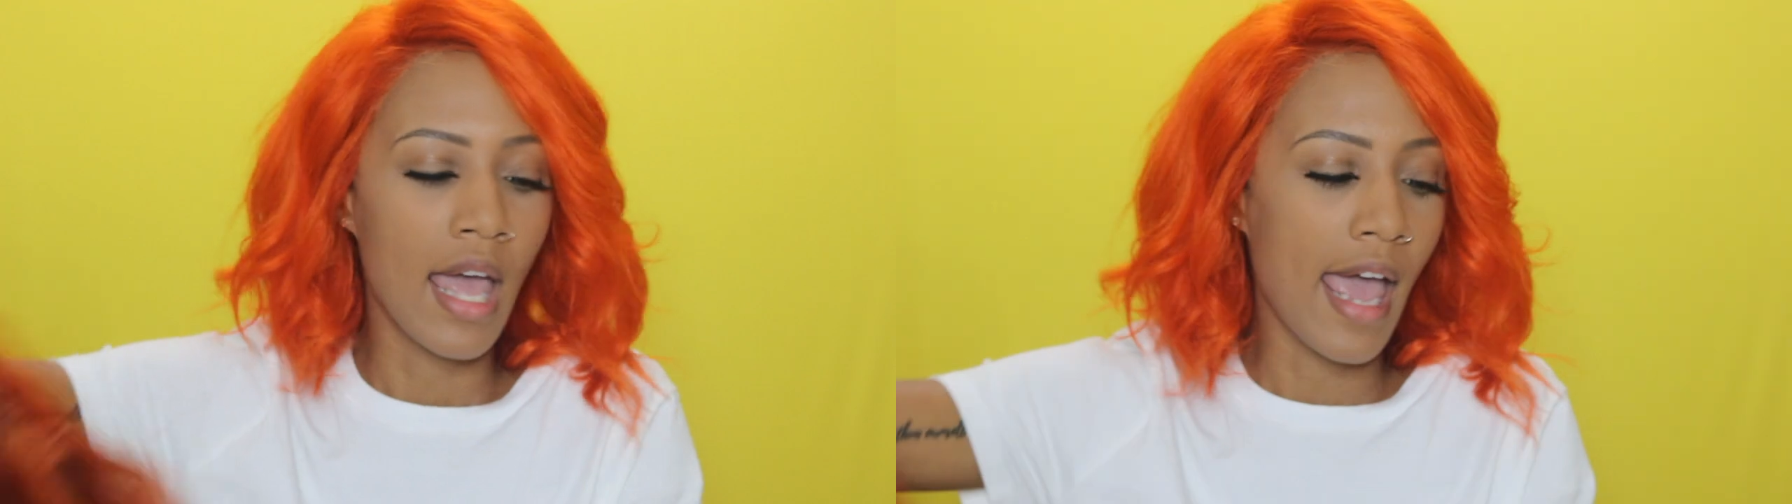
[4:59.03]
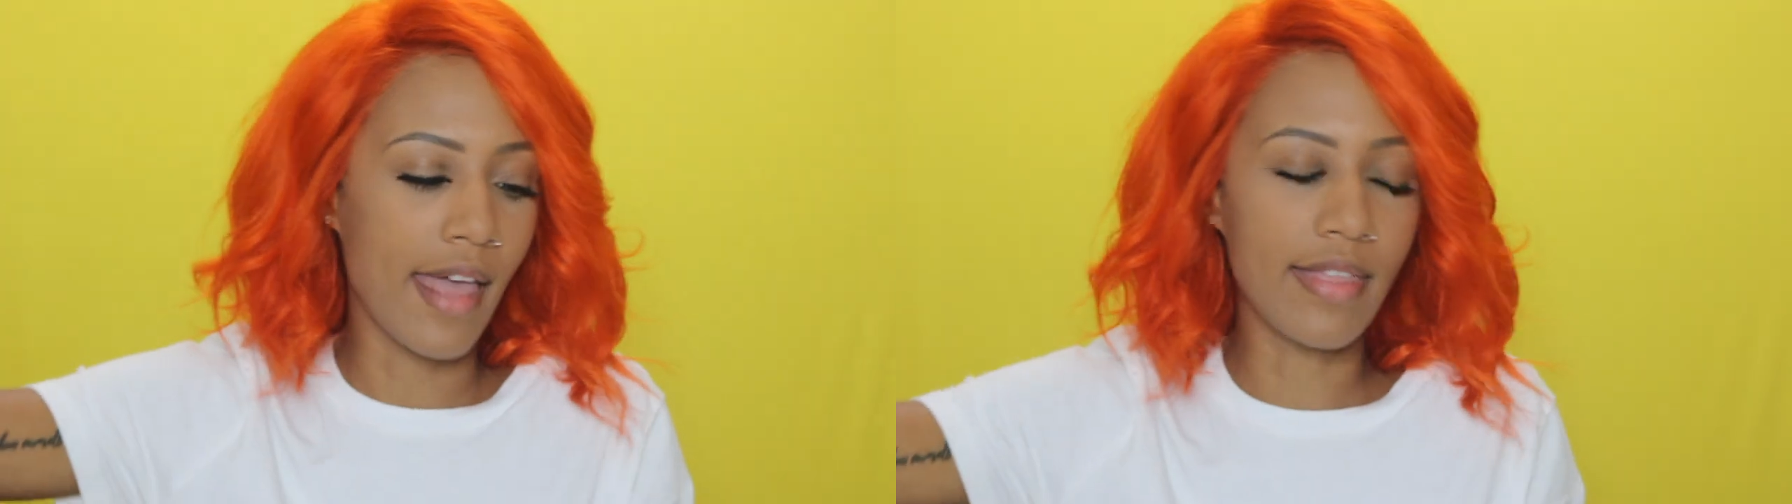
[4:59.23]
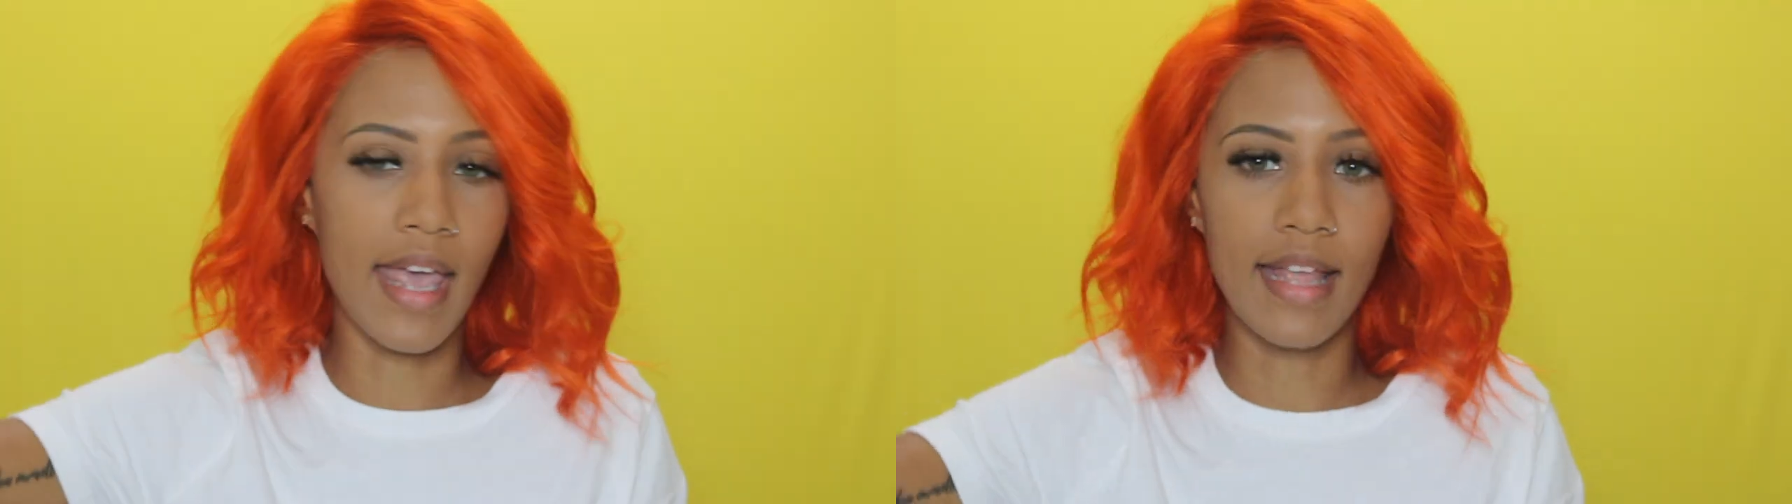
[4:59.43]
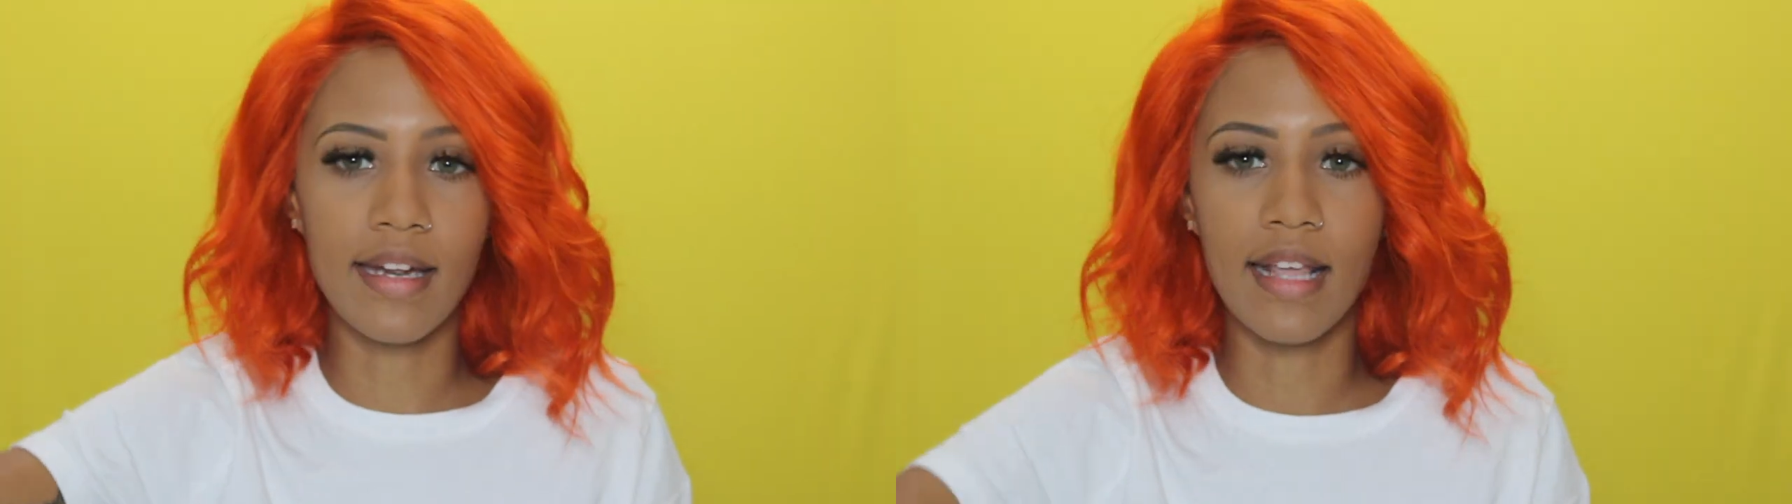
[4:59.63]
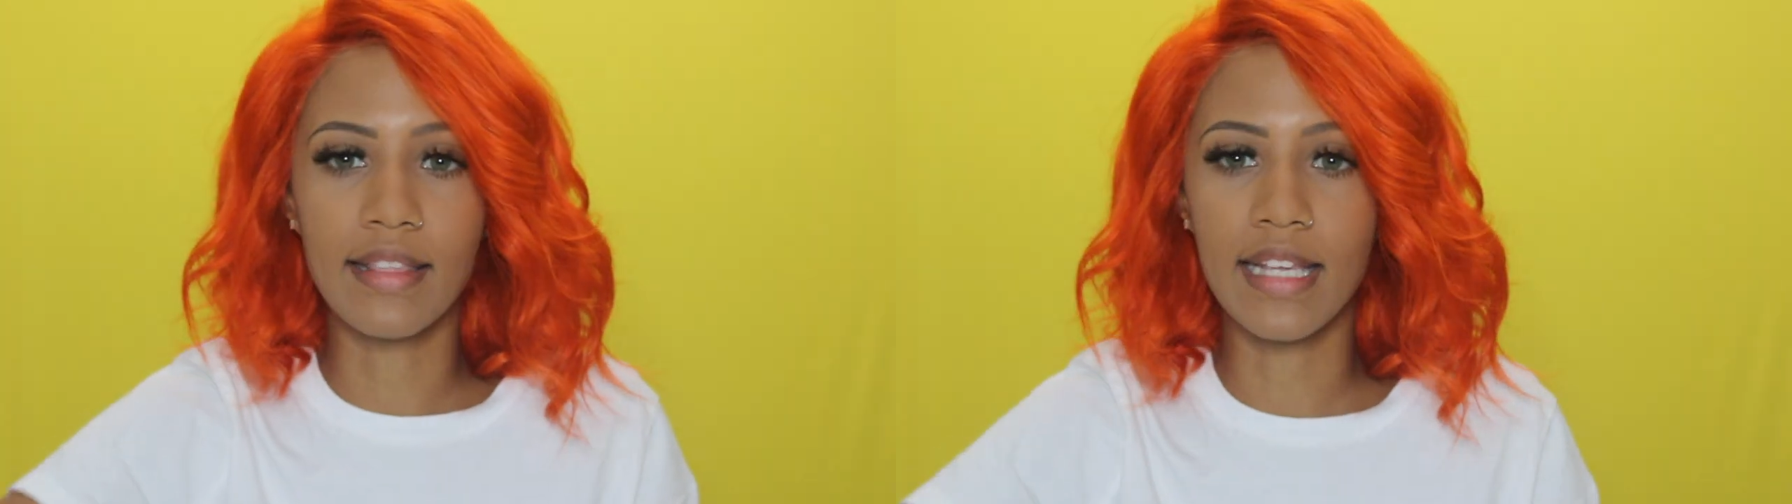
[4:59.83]
and
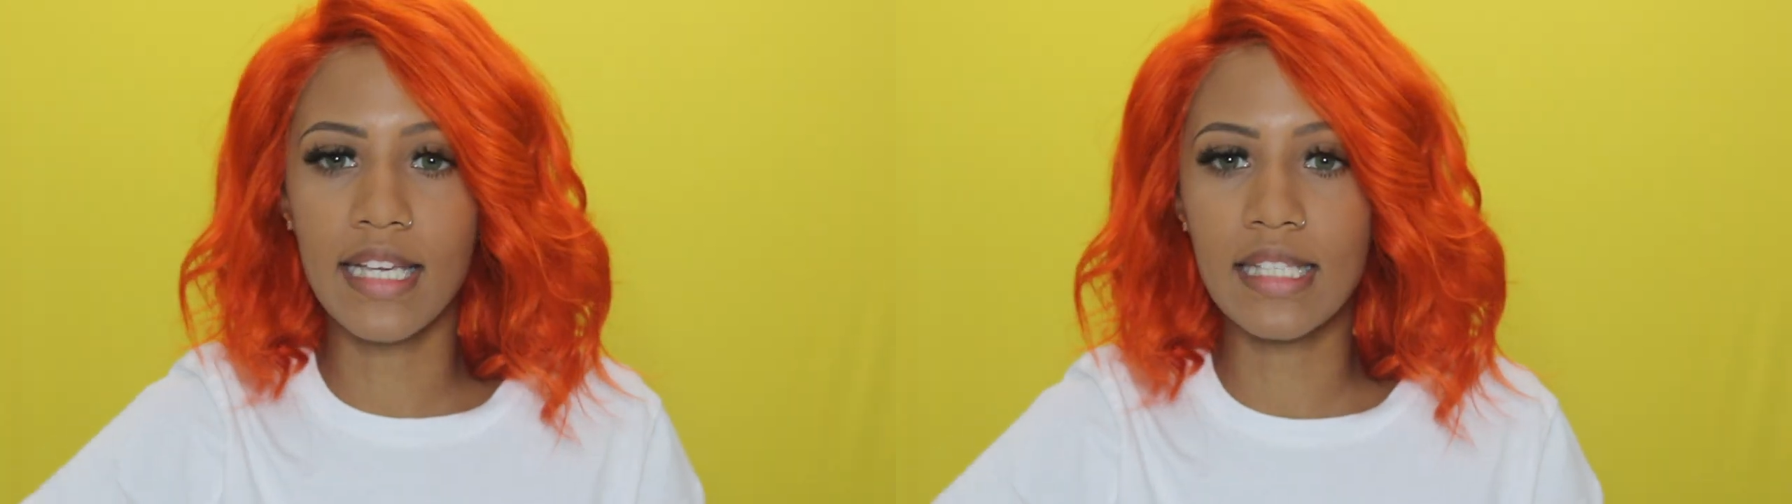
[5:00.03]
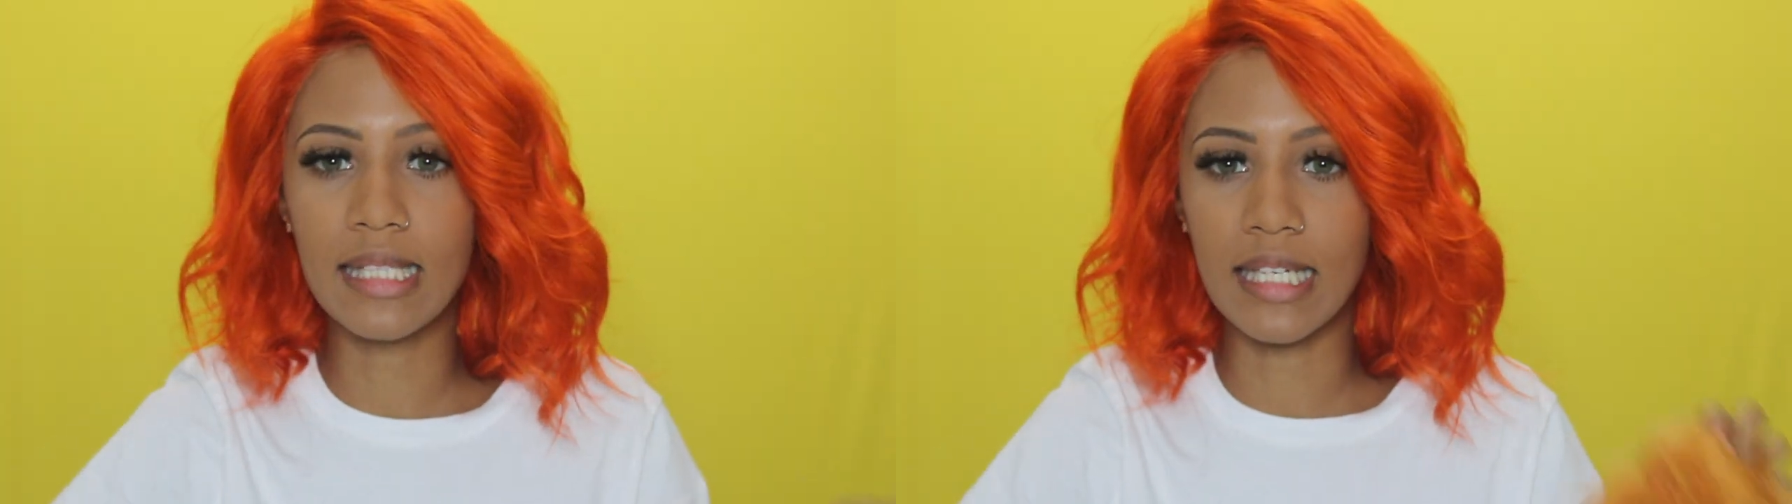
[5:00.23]
then these